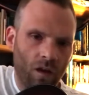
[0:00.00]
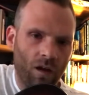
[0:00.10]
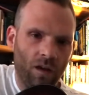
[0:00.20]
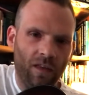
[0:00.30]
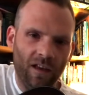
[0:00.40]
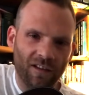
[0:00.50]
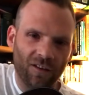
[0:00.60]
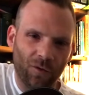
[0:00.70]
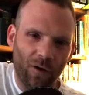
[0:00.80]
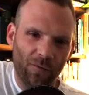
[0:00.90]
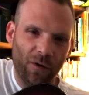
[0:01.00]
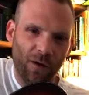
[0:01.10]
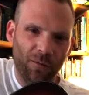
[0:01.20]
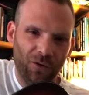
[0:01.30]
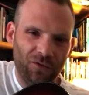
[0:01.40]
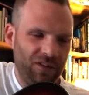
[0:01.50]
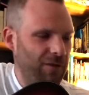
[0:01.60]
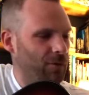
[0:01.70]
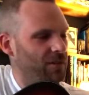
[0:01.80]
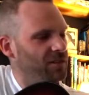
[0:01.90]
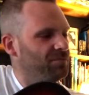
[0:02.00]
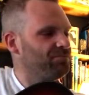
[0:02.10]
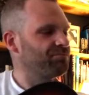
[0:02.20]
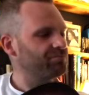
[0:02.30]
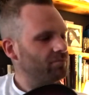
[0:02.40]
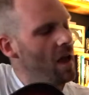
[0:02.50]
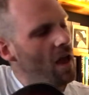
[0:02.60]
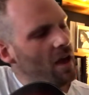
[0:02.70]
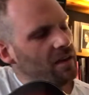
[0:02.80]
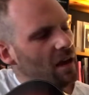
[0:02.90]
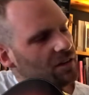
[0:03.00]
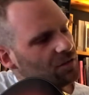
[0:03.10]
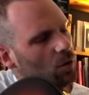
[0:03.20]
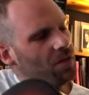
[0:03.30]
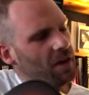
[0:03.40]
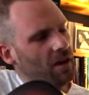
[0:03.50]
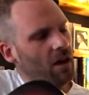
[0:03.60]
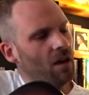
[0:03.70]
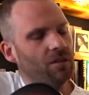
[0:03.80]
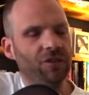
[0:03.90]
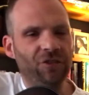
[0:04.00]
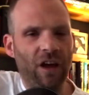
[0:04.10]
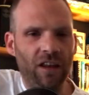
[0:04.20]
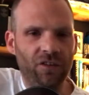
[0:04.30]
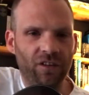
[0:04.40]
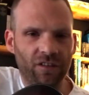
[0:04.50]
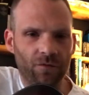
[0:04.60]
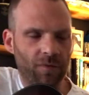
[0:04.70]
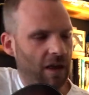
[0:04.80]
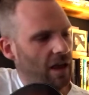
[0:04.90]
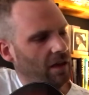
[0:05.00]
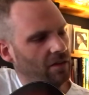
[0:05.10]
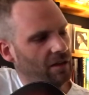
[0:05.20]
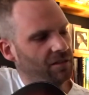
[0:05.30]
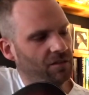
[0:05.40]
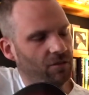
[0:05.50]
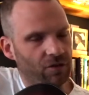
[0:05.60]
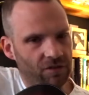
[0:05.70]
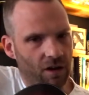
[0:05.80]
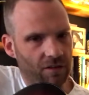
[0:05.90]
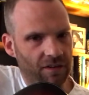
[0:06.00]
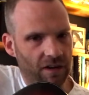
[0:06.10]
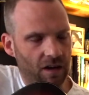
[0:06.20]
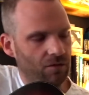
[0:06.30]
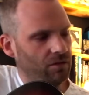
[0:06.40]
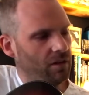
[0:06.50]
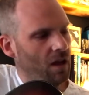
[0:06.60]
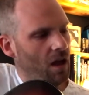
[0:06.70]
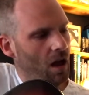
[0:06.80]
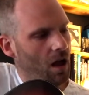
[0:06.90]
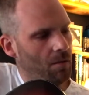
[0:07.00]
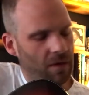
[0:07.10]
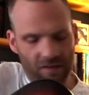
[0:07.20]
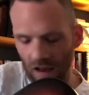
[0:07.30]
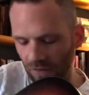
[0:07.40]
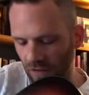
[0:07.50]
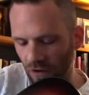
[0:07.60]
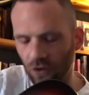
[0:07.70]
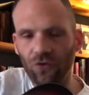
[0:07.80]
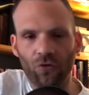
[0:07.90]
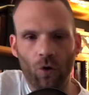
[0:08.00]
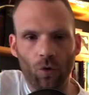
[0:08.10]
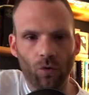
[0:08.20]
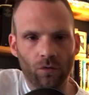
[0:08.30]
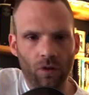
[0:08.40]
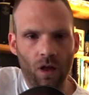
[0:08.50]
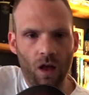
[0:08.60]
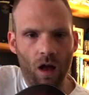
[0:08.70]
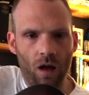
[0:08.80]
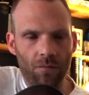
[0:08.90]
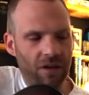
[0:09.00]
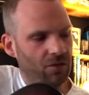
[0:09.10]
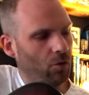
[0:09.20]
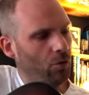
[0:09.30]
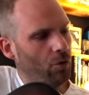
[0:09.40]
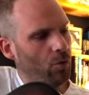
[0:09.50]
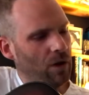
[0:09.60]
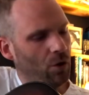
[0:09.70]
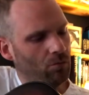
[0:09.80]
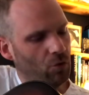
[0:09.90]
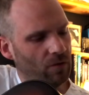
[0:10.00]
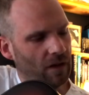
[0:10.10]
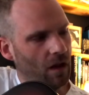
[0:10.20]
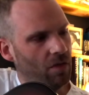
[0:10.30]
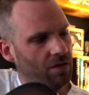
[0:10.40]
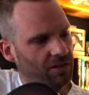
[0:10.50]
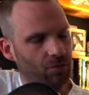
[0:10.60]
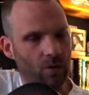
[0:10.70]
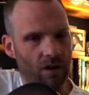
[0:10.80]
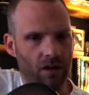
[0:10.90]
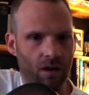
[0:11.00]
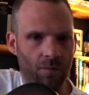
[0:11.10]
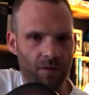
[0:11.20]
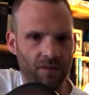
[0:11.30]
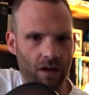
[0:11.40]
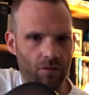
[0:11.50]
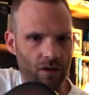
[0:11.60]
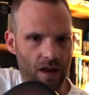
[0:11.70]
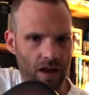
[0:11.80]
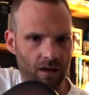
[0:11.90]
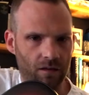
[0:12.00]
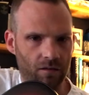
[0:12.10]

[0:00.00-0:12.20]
And there's our 12-bar blues sequence. Yeah, so I think the challenges of playing this if you're starting out is having the control, because although we're not moving this way up and down the neck,